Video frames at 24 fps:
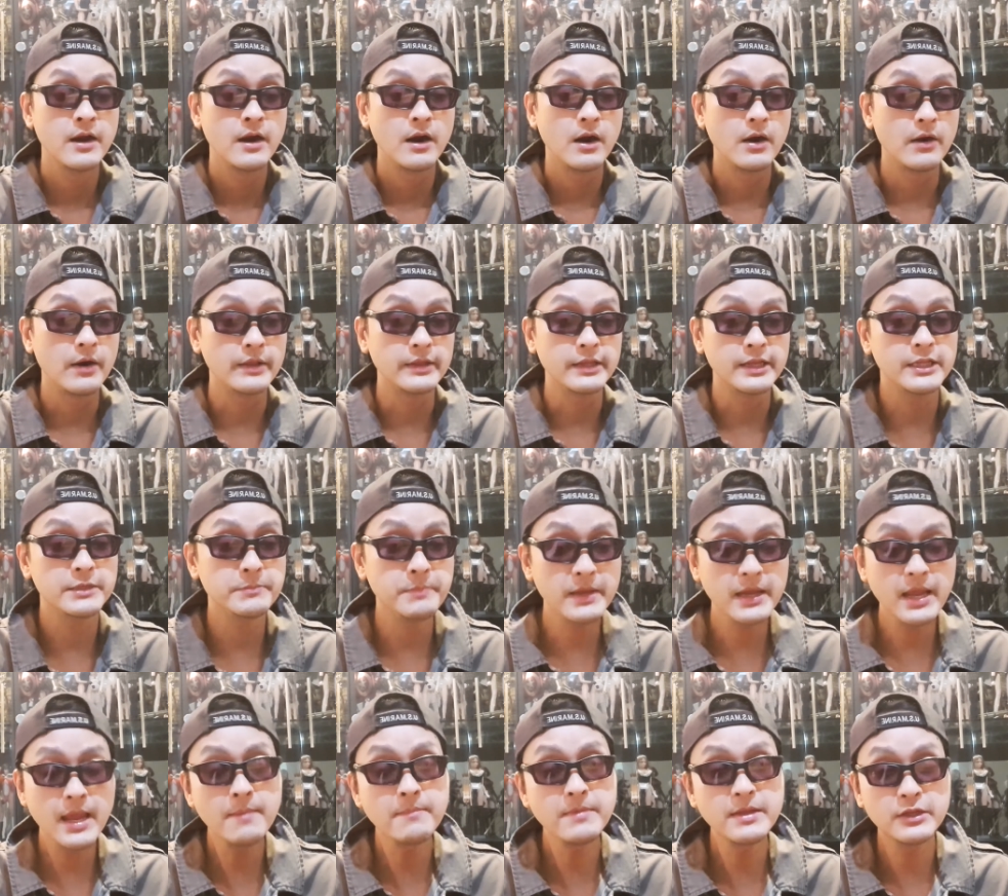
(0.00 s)
All right, it
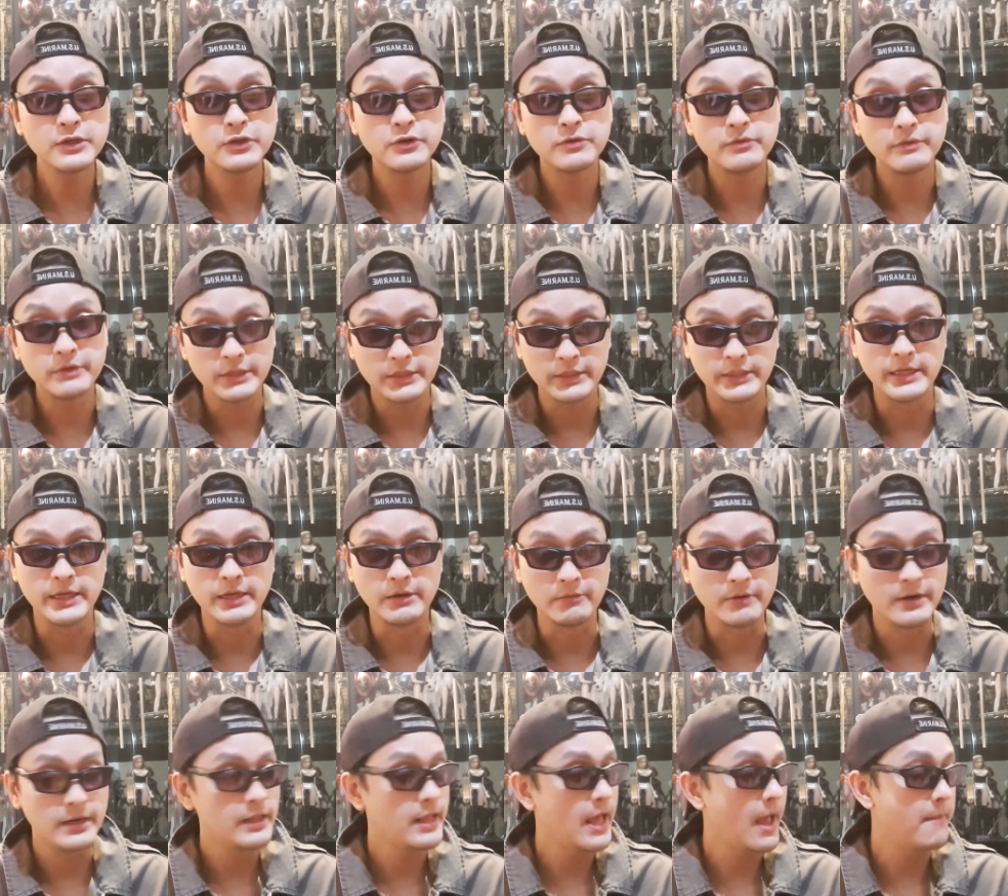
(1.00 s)
became interesting,
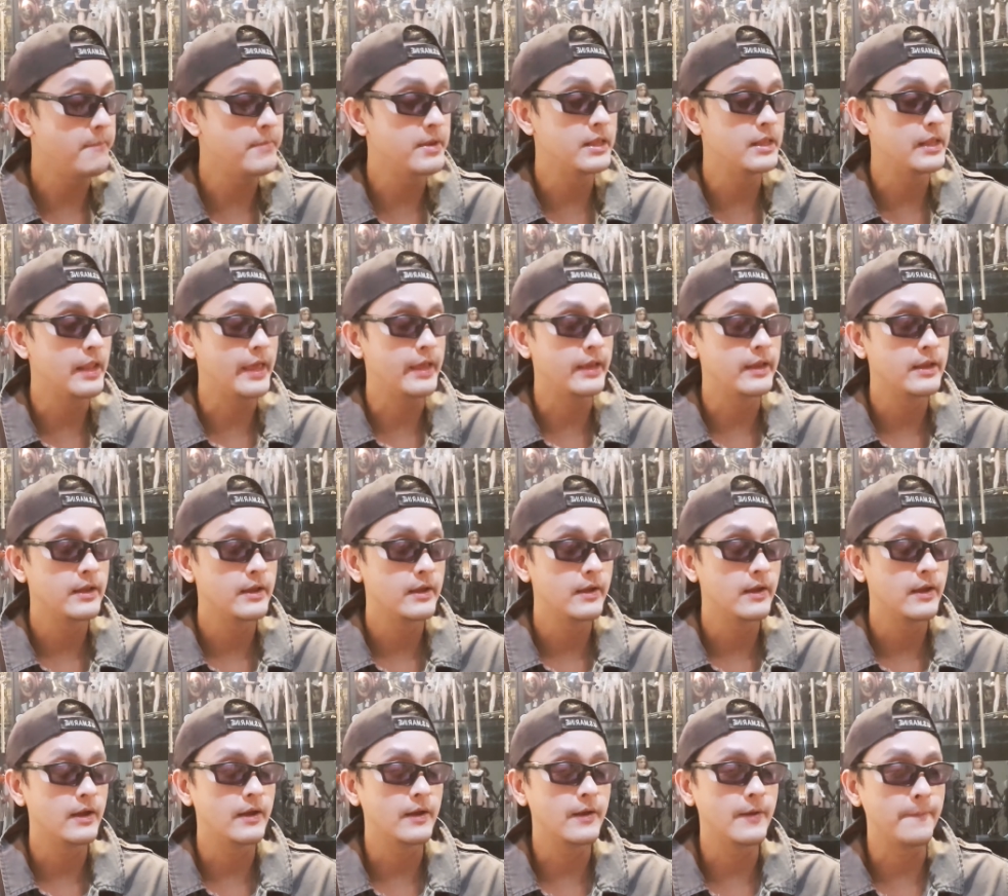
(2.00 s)
right? I mean, like
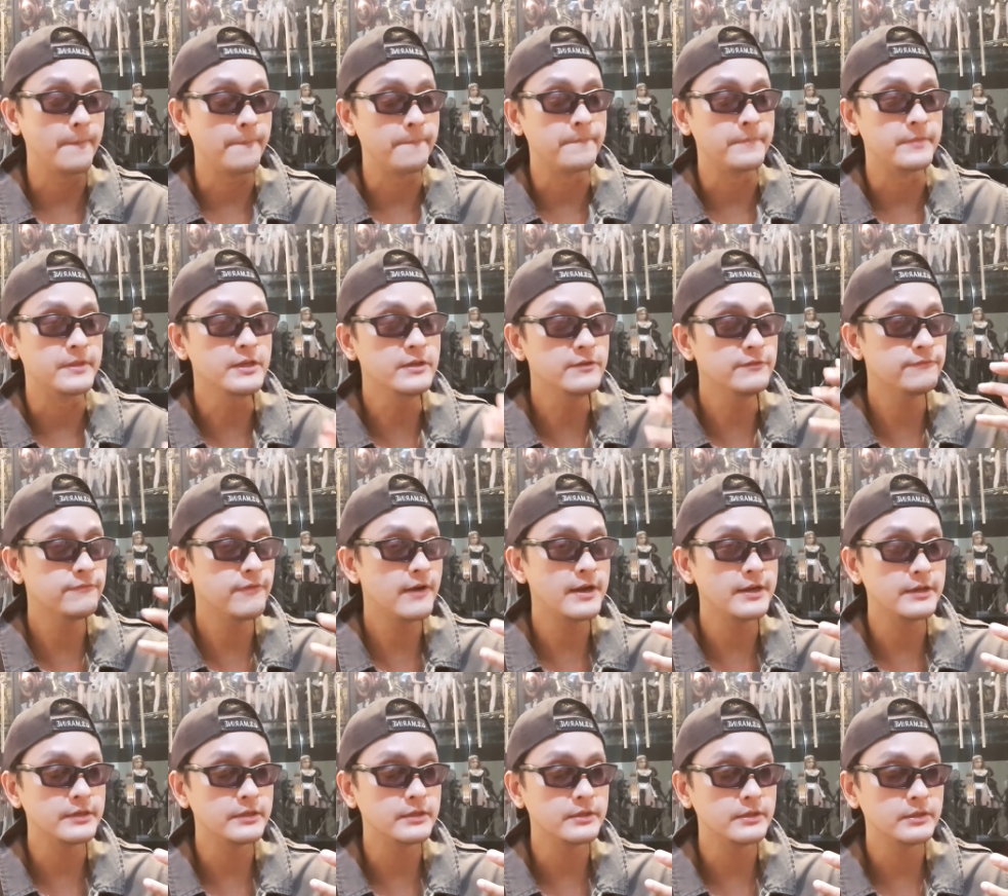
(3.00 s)
these
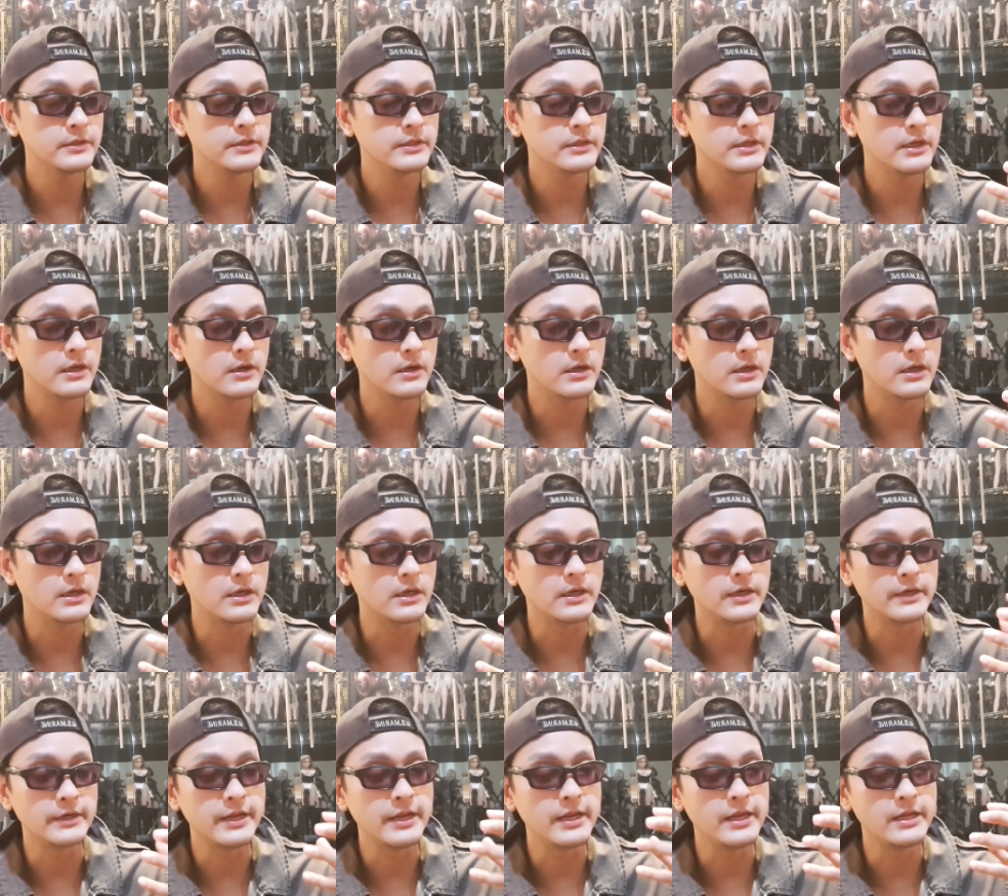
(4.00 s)
PHICEN's,
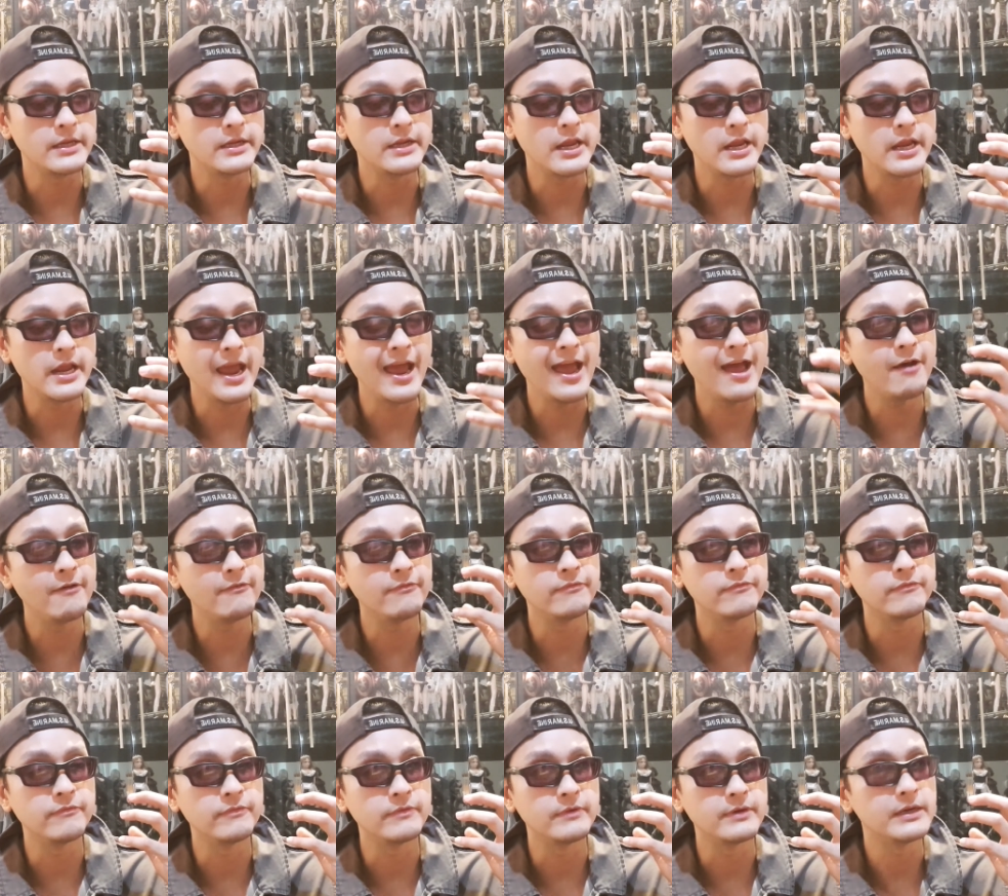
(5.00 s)
they have
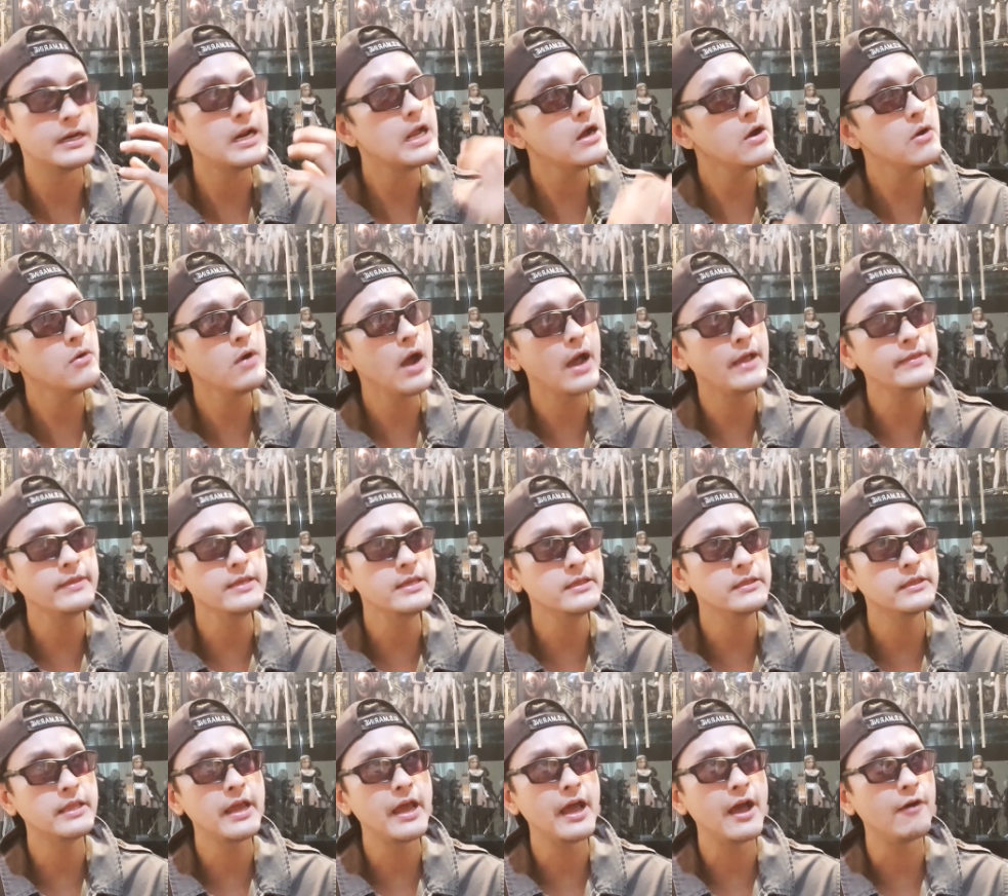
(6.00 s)
now, I
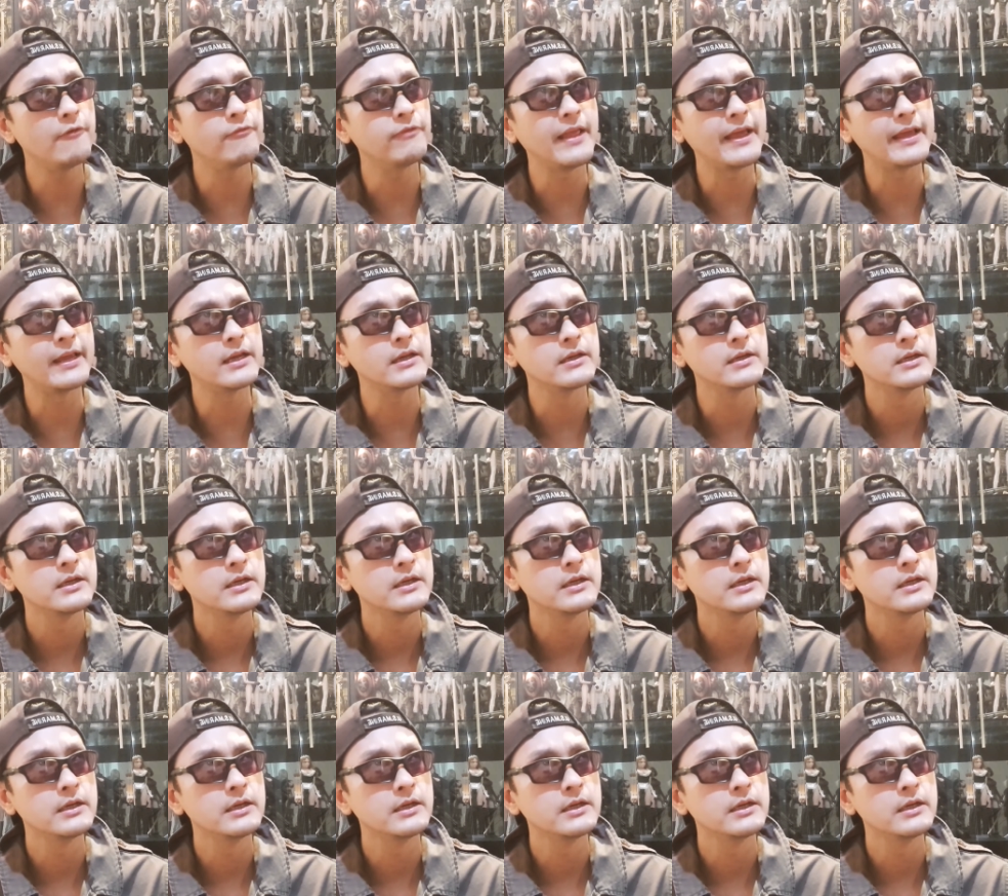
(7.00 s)
think they have like